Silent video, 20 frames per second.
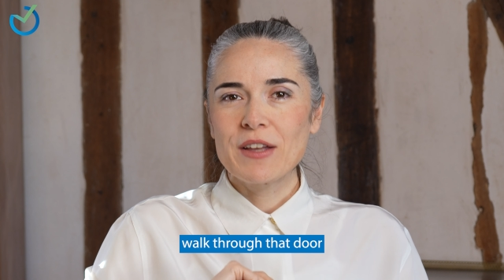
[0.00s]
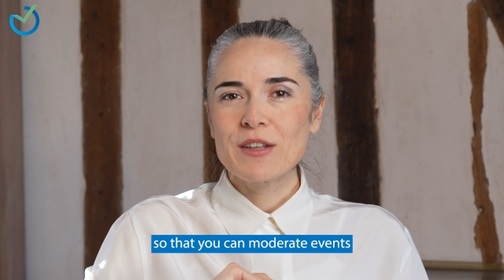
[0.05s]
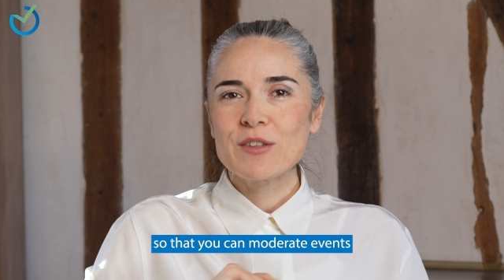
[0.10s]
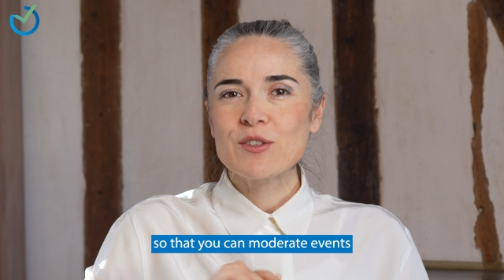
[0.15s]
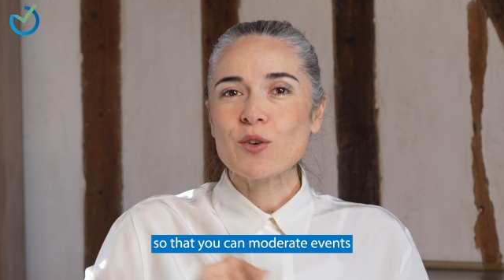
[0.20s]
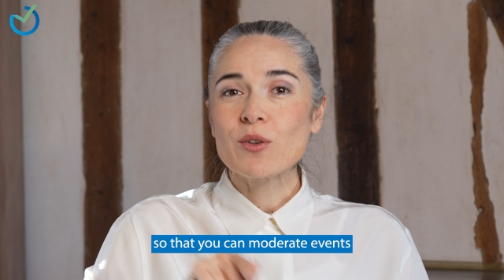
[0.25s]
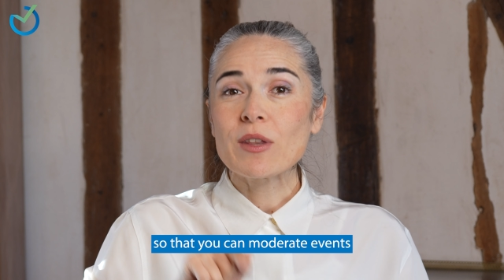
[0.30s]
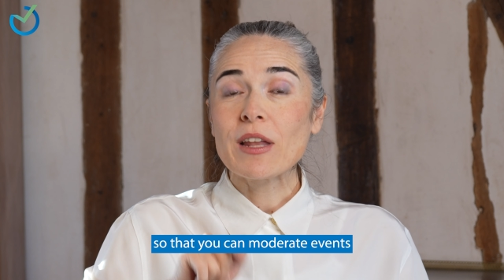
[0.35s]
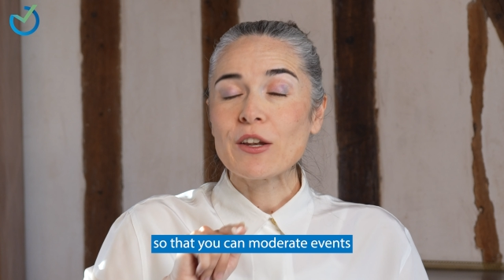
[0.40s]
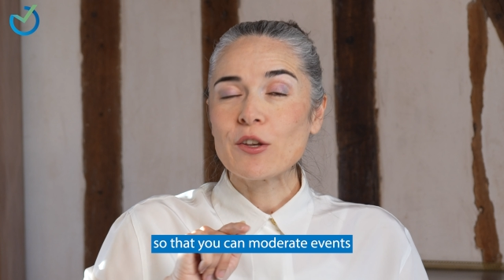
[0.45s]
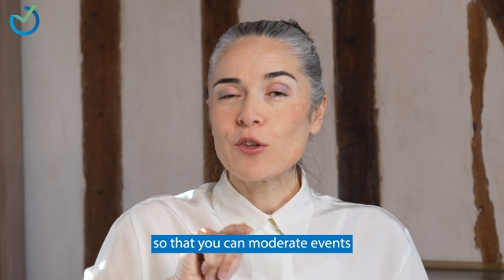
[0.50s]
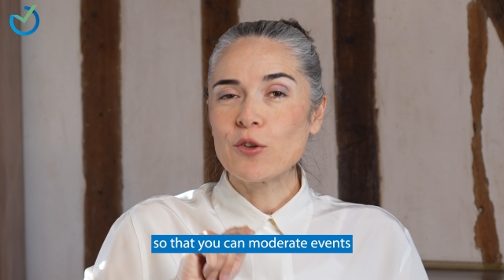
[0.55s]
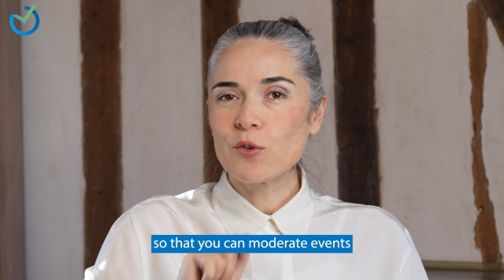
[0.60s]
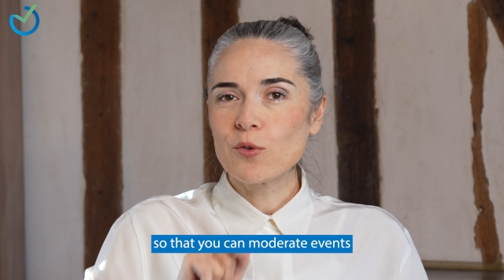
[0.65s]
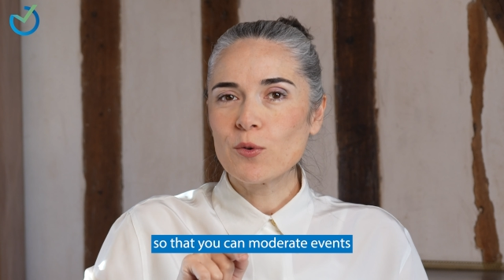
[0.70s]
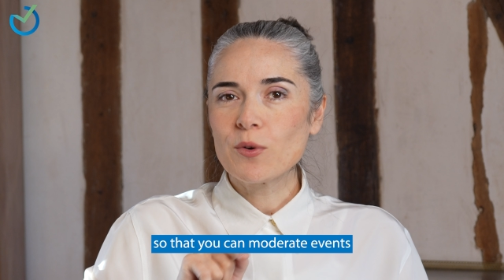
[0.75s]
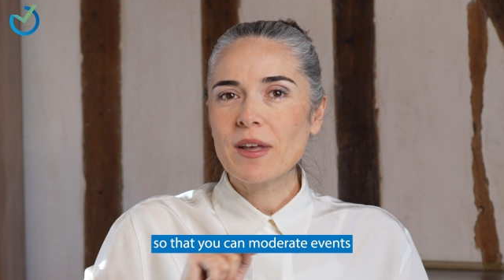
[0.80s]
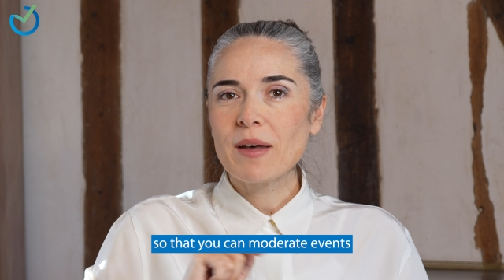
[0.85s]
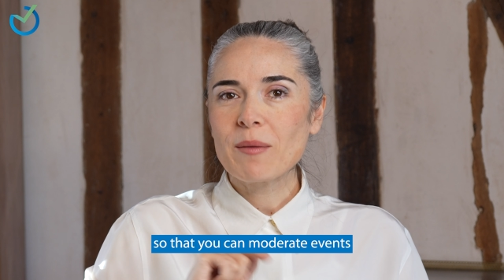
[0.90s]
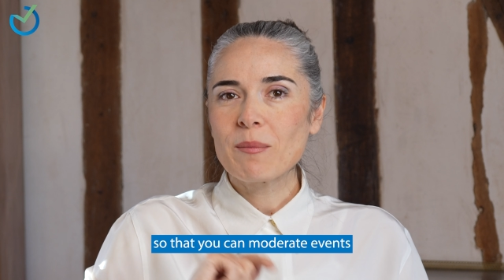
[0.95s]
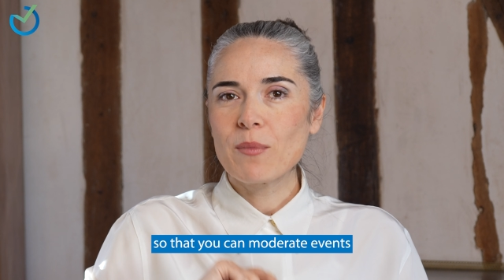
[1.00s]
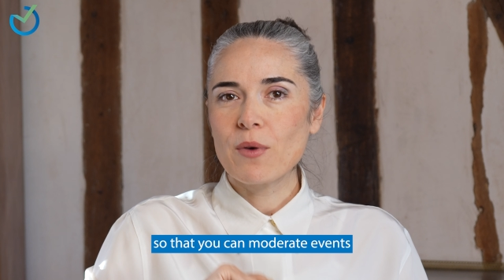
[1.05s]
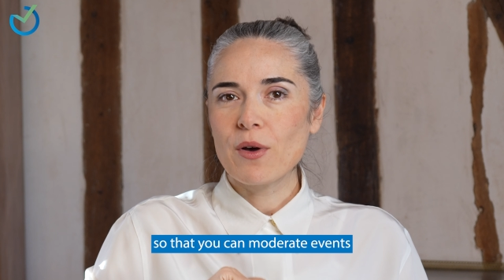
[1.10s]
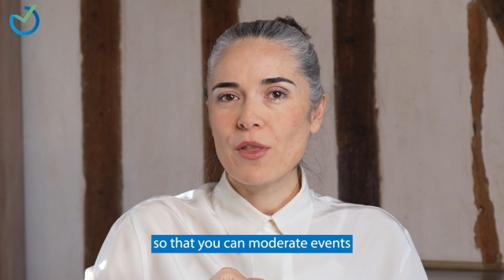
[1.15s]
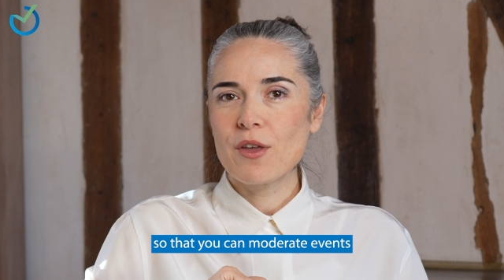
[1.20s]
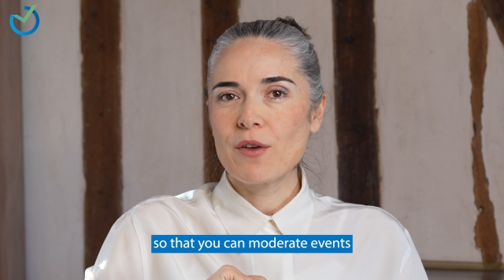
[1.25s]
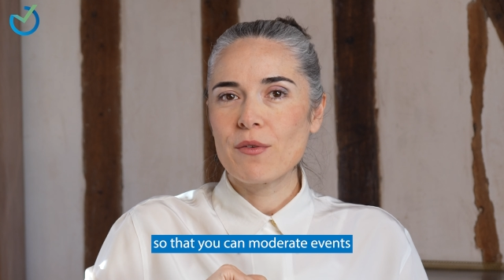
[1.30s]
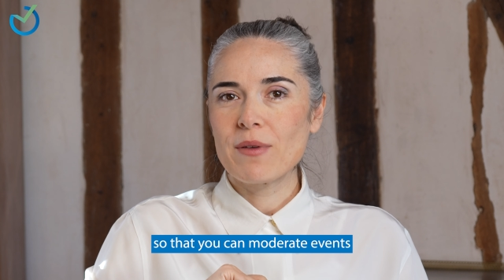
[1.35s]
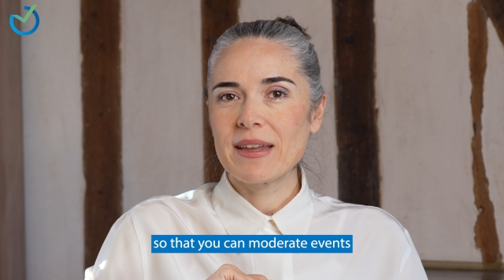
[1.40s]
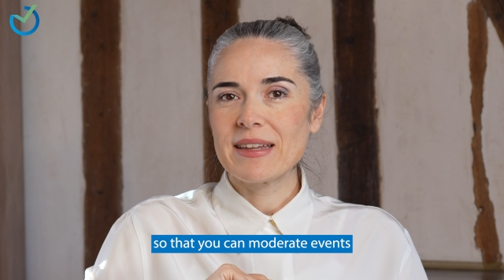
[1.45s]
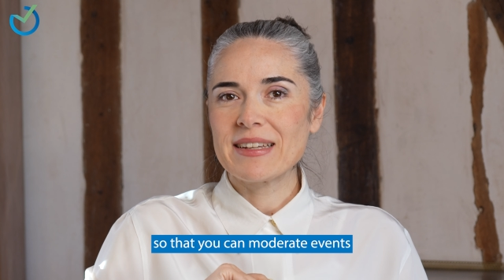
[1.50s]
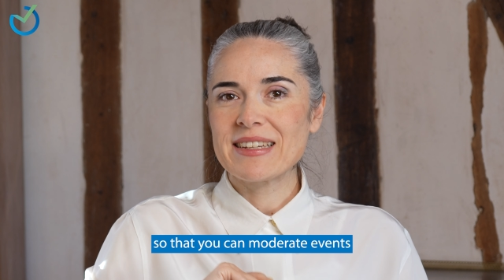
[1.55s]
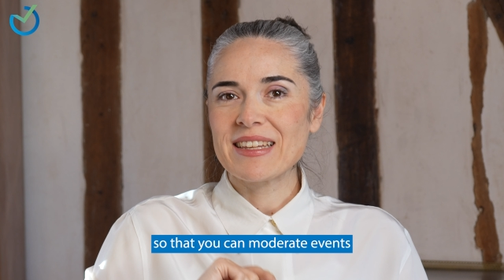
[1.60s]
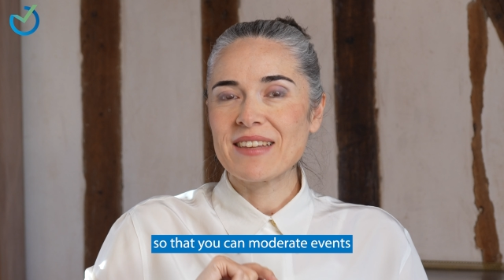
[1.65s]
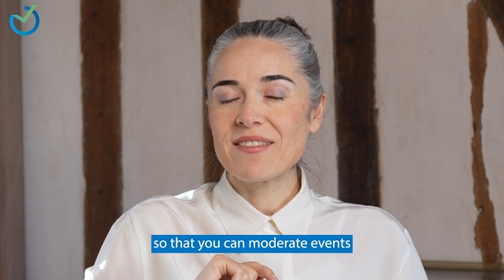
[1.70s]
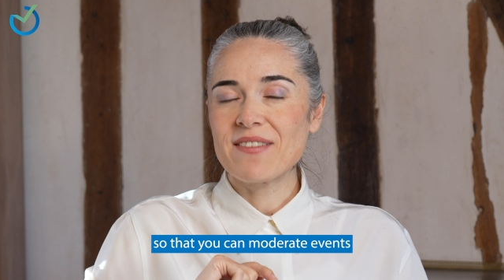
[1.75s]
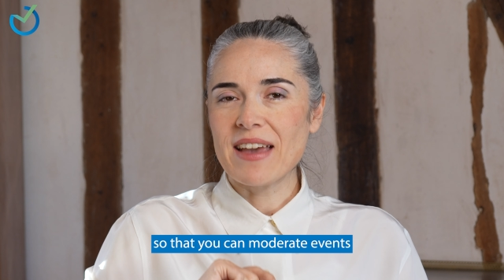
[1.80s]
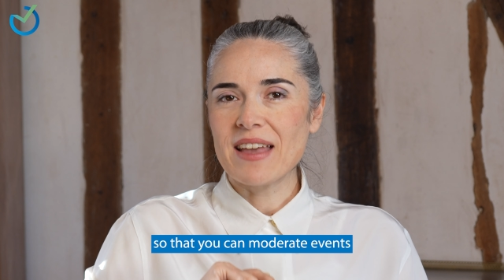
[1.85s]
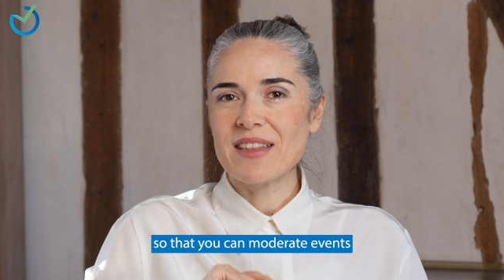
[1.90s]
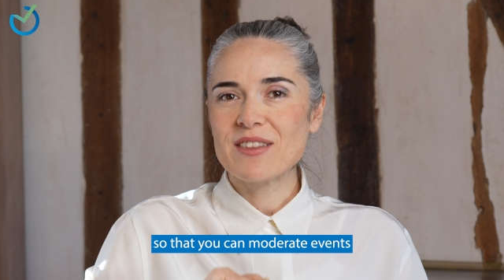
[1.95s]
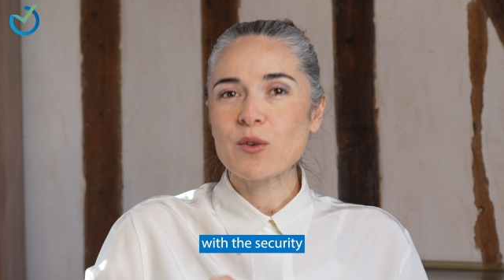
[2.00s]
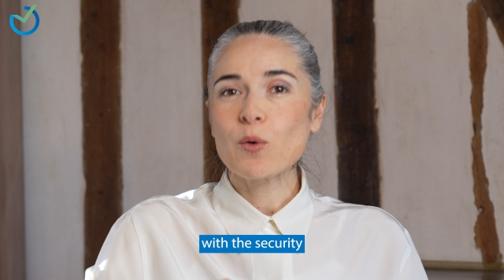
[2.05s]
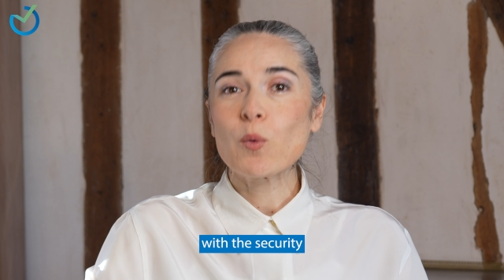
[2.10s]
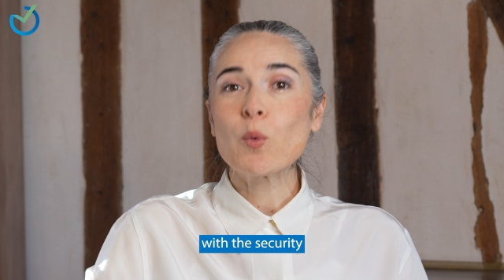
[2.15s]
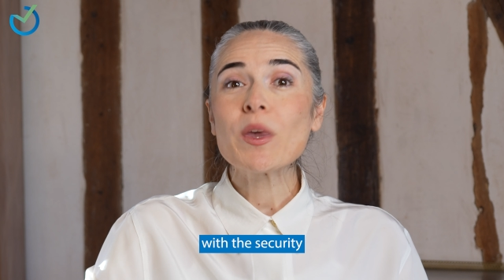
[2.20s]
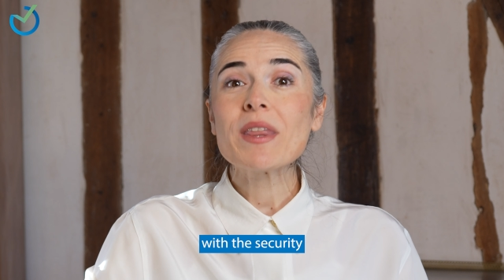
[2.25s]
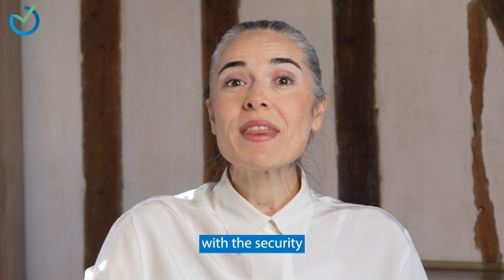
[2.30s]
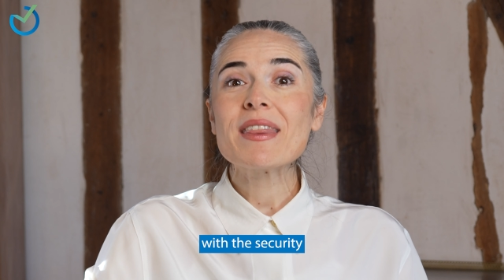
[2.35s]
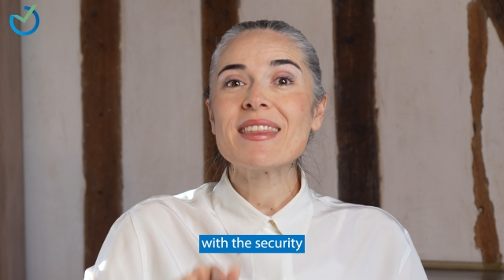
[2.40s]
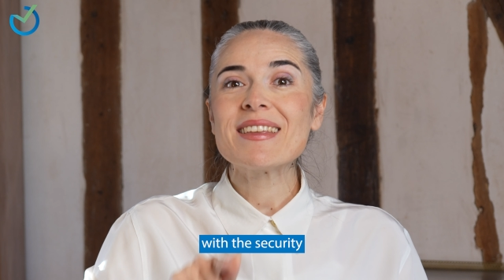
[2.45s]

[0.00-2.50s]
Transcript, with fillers: so that you can moderate events with